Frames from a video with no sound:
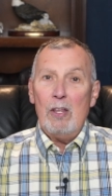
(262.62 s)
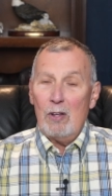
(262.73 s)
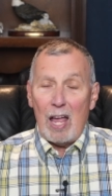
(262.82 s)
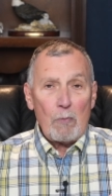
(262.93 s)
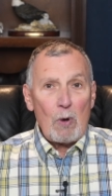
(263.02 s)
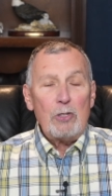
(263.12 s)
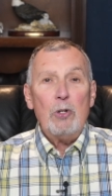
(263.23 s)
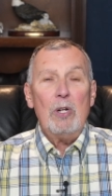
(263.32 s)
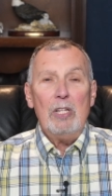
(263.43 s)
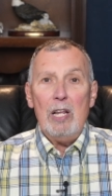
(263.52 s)
God wants
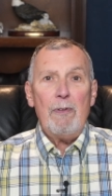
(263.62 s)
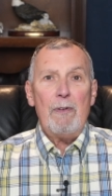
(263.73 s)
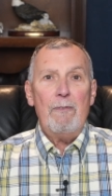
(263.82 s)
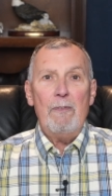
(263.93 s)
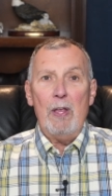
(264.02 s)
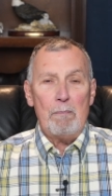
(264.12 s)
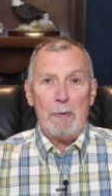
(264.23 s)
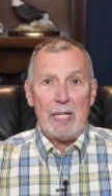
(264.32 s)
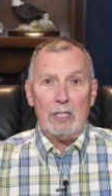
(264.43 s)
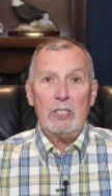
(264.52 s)
you to live in, in
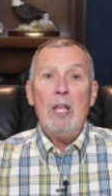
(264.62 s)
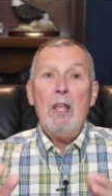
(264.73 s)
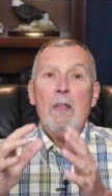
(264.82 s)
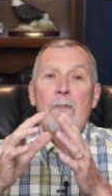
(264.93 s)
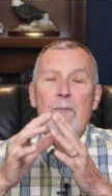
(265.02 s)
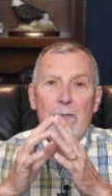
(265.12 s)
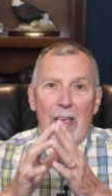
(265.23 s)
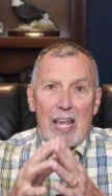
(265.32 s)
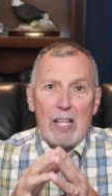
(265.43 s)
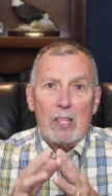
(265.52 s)
peace.
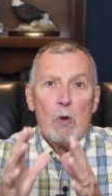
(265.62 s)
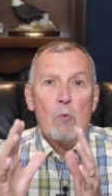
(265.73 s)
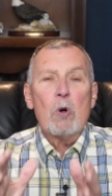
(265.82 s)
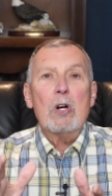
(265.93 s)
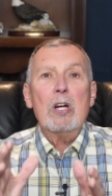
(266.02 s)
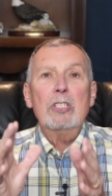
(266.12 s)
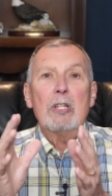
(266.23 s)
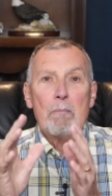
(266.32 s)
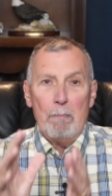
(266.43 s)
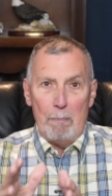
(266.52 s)
Faith
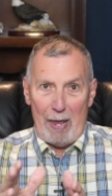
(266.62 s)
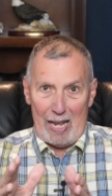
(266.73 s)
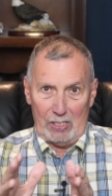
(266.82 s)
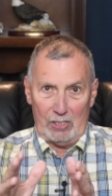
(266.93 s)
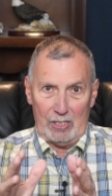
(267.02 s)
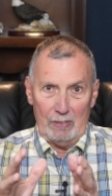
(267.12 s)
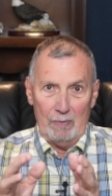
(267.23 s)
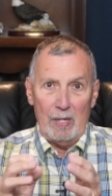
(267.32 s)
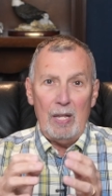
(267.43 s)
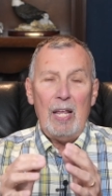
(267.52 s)
works best
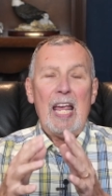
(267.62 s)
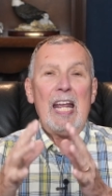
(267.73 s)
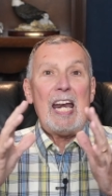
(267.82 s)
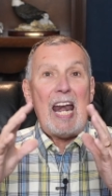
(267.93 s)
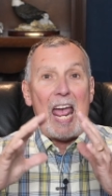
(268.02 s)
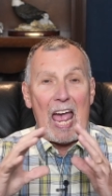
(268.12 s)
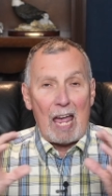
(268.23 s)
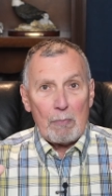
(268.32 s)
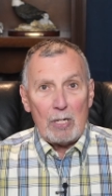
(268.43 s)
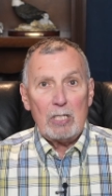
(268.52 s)
in an
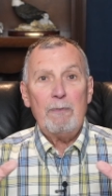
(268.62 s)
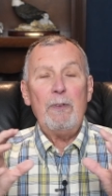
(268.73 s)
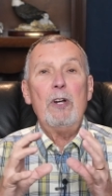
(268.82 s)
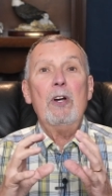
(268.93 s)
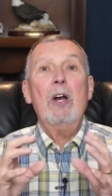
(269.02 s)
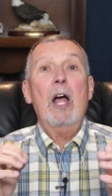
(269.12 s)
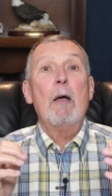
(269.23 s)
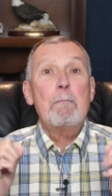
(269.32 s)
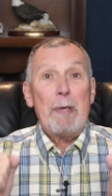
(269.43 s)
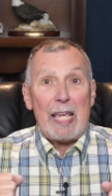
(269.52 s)
atmosphere
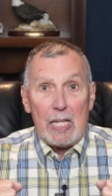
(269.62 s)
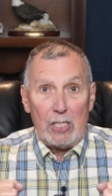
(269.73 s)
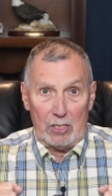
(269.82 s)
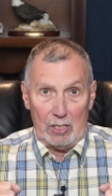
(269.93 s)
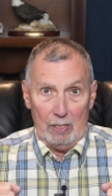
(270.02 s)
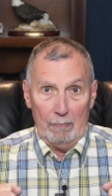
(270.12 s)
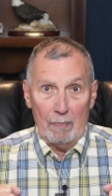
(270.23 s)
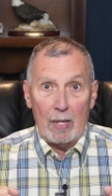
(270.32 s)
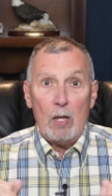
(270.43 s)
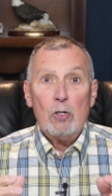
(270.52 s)
of peace.
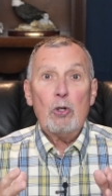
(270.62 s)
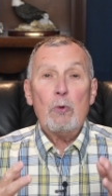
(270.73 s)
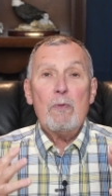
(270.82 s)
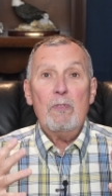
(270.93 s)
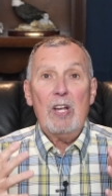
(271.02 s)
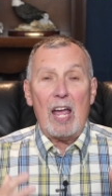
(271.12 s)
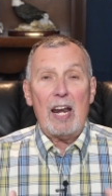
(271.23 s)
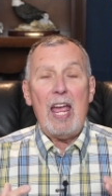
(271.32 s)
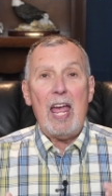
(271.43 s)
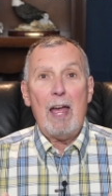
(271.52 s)
So you've
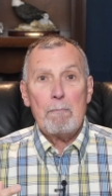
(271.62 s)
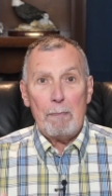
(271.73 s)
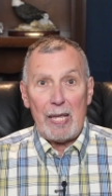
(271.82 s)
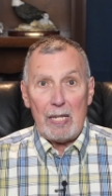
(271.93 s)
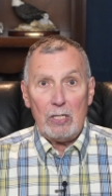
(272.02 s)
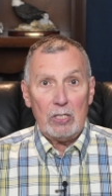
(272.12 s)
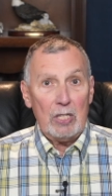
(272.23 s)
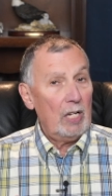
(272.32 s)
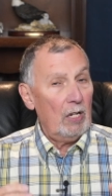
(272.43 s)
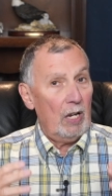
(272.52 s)
got to have
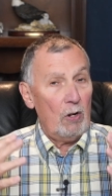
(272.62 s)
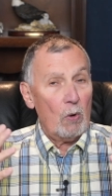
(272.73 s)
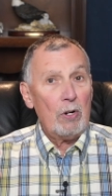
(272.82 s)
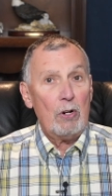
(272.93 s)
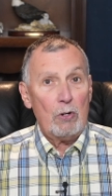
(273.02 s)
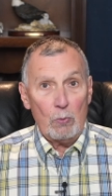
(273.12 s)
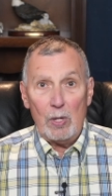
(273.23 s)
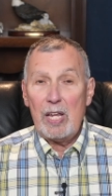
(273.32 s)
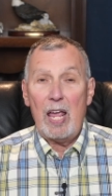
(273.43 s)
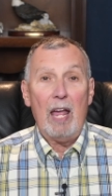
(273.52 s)
peace in order to
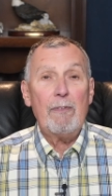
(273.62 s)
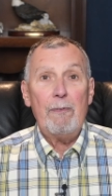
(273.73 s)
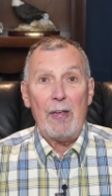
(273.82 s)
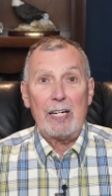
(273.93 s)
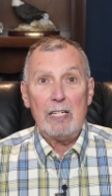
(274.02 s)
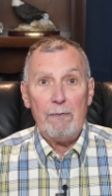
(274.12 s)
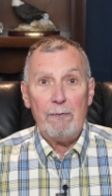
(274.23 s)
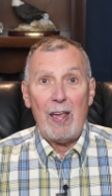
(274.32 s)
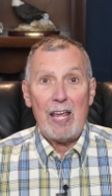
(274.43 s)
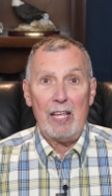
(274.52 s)
really have effective
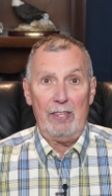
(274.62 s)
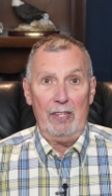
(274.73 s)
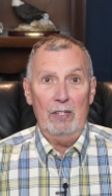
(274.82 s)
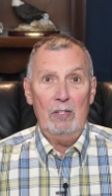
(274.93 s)
faith.